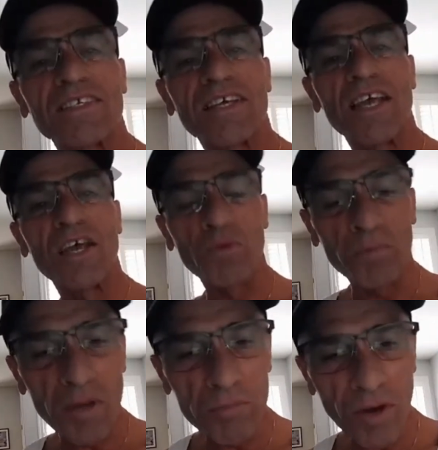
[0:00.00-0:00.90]
And when
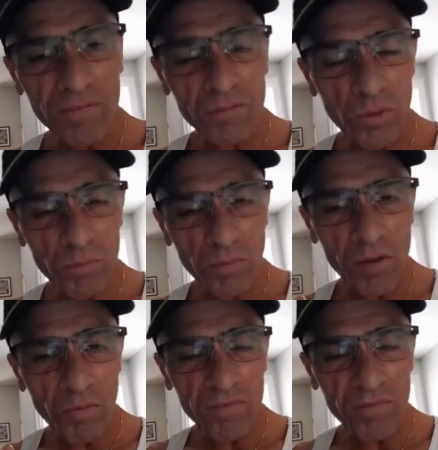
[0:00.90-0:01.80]
my mic, when my
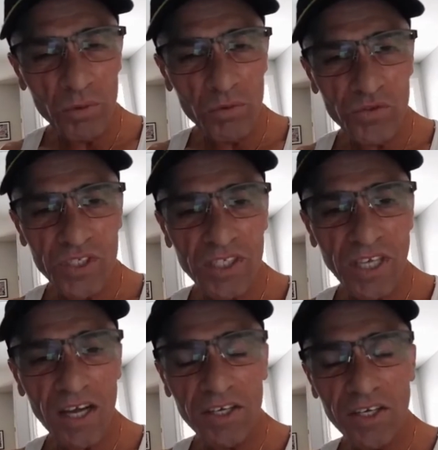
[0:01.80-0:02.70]
wife moves in
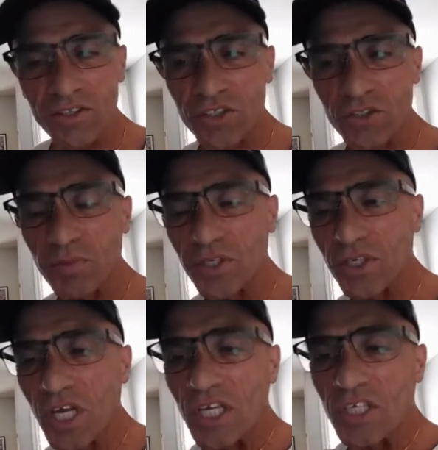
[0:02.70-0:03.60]
town here, she'll be
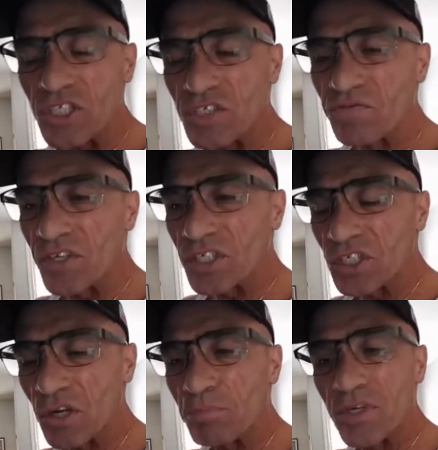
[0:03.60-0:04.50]
here. She's finishing
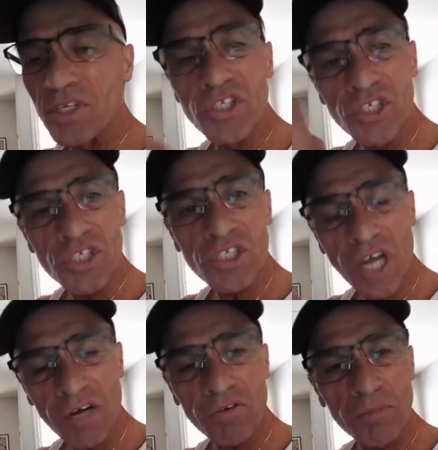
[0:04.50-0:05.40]
up business in
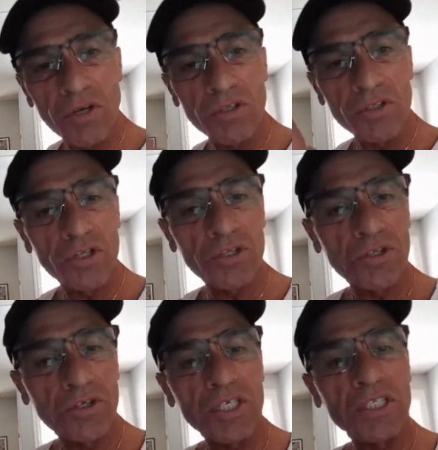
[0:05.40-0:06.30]
Sacramento another
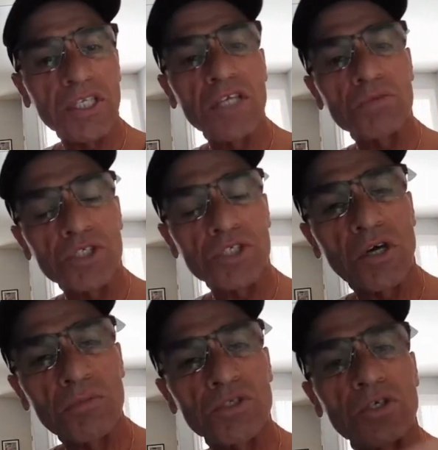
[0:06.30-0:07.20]
30 days. When she
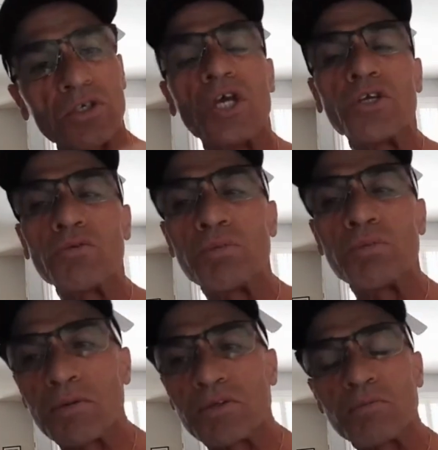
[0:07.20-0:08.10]
comes here, you'll be
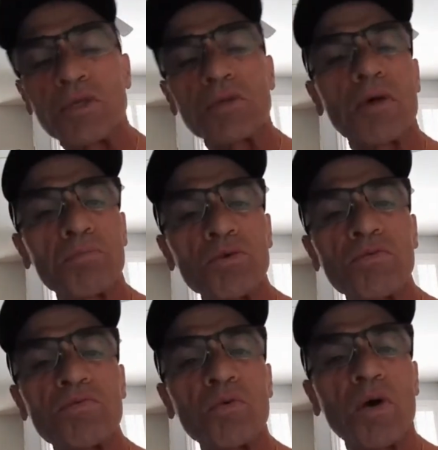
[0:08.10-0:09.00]
able to meet my
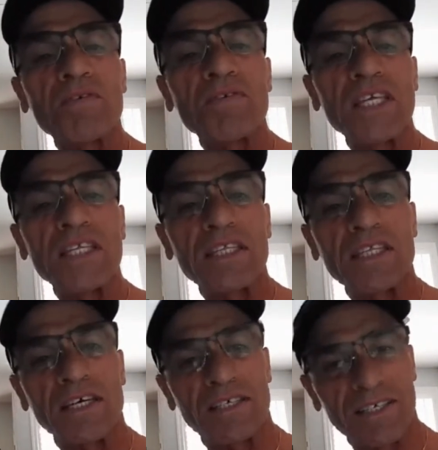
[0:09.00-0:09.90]
beautiful wife,
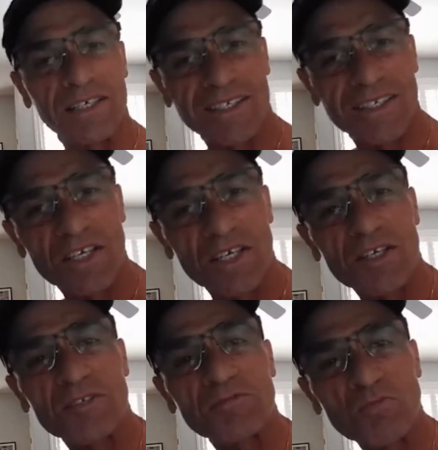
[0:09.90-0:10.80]
Linda.
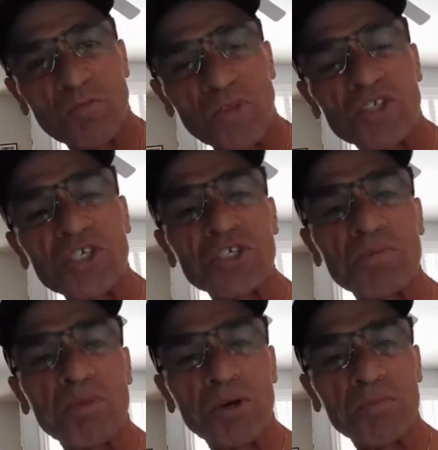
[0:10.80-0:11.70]
She's a
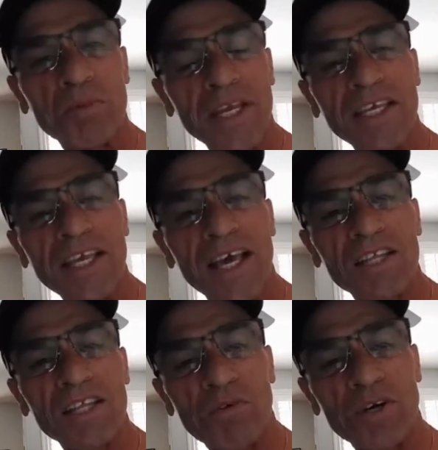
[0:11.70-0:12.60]
Burbank,
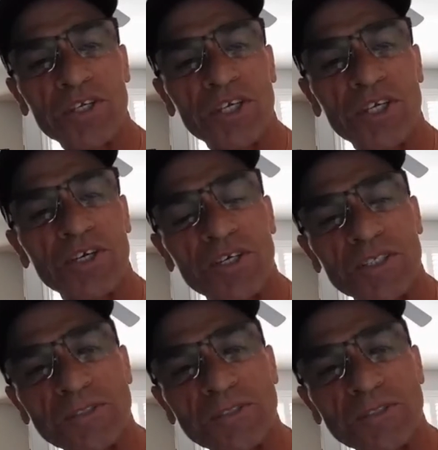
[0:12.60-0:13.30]
California girl.